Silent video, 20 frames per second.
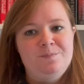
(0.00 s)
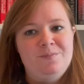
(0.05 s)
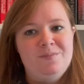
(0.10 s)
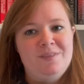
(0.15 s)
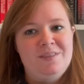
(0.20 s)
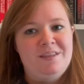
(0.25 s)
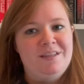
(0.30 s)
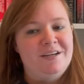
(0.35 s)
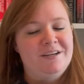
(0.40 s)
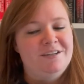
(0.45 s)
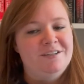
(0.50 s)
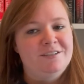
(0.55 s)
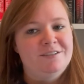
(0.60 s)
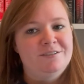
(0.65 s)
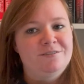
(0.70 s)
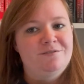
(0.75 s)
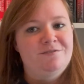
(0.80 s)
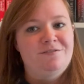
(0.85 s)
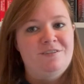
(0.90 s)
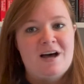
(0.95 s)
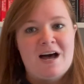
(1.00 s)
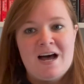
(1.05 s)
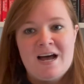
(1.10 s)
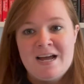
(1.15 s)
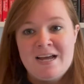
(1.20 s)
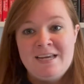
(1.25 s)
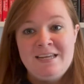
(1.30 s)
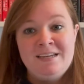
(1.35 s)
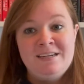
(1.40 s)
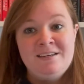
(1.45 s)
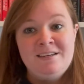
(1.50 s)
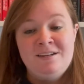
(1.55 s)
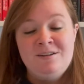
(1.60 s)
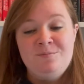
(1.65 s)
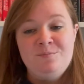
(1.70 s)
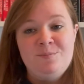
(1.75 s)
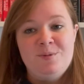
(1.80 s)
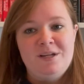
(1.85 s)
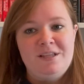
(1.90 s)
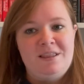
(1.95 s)
they're fine,
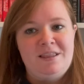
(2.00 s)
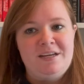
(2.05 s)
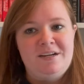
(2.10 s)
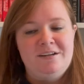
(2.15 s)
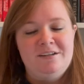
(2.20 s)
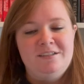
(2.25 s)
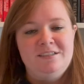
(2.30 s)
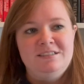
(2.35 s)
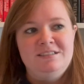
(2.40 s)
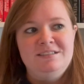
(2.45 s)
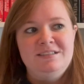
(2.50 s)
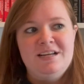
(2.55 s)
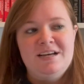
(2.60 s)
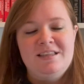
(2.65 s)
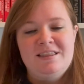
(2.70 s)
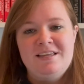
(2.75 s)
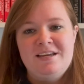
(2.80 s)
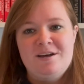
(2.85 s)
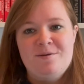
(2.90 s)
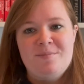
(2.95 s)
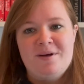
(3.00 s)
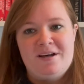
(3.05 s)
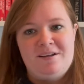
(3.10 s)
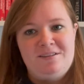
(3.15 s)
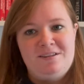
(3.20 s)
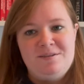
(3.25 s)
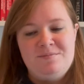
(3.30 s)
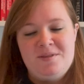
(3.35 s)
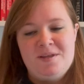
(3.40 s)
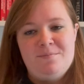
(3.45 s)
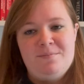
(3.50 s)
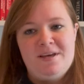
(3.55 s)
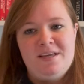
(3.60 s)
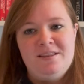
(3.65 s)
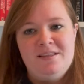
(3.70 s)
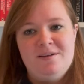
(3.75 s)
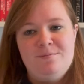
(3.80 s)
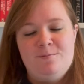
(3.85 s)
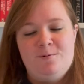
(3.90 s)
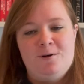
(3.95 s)
but there's nothing about them that
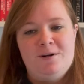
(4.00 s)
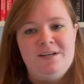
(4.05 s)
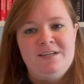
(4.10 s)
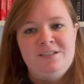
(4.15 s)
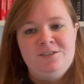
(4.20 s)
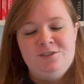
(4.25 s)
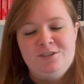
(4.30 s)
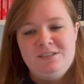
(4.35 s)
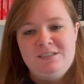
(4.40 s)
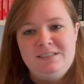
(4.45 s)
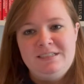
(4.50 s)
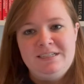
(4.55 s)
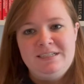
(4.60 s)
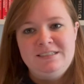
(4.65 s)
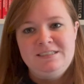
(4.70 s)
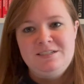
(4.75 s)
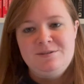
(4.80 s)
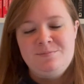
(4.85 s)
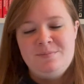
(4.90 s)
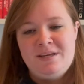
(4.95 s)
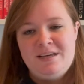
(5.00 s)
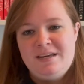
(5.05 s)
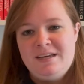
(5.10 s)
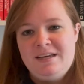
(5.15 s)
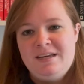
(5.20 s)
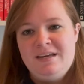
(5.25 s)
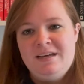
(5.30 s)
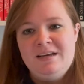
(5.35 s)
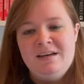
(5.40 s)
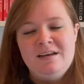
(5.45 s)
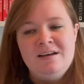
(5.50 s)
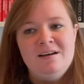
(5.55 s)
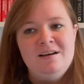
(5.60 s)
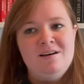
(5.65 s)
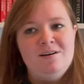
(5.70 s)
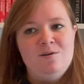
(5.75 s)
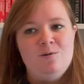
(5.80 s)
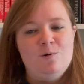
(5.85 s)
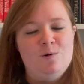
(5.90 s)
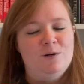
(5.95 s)
made them more interesting to me,
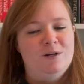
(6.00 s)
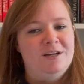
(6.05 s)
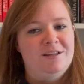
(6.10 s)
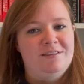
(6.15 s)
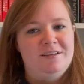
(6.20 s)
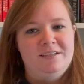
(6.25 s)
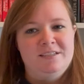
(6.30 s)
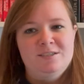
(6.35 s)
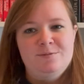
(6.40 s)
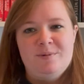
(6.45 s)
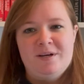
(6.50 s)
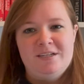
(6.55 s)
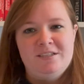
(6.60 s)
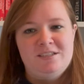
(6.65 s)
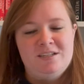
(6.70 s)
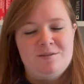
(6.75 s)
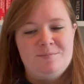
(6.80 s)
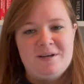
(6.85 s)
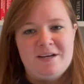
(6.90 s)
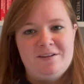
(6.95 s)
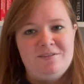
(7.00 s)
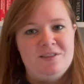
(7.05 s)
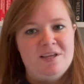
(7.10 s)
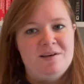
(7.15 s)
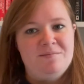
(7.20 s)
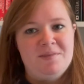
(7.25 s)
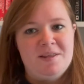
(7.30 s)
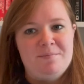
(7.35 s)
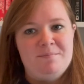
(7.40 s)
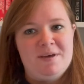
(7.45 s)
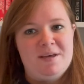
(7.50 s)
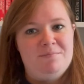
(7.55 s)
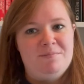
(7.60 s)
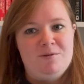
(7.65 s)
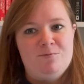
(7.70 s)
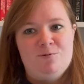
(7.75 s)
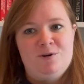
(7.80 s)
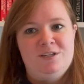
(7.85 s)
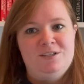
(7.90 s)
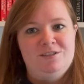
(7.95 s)
or nothing special about them that made me
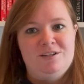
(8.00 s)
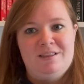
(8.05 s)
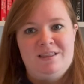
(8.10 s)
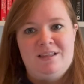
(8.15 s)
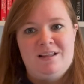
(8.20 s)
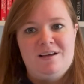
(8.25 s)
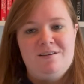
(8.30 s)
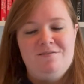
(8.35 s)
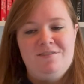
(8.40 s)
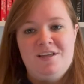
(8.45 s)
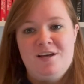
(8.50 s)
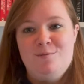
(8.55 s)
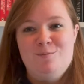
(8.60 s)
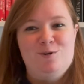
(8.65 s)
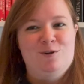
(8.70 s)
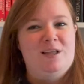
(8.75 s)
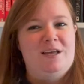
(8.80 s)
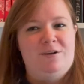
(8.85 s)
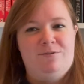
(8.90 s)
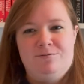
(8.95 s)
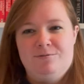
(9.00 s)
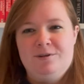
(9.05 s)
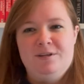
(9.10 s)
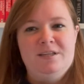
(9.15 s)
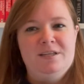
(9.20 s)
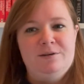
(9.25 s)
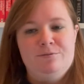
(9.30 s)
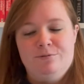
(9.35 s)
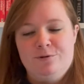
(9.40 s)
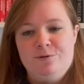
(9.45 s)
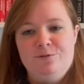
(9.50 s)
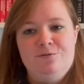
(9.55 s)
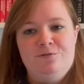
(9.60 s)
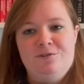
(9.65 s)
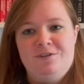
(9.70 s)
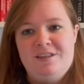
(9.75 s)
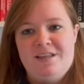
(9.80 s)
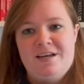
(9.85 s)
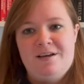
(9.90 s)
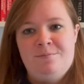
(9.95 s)
want to love them or like really root
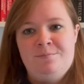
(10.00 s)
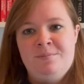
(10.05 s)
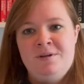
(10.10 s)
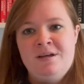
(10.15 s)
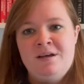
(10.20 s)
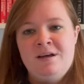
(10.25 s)
for them.